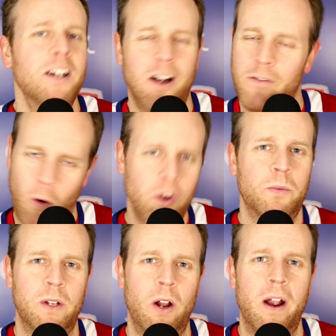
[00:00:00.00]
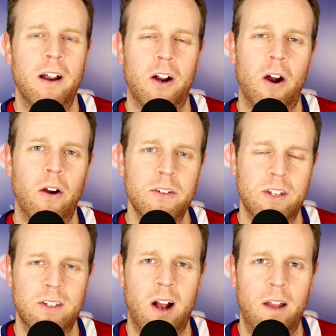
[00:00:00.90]
of course, we know Erik
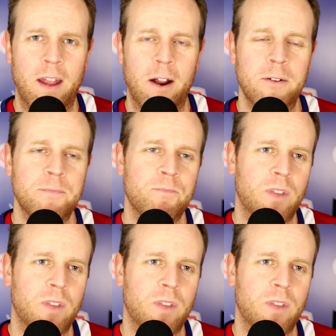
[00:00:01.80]
Karlsson's on there.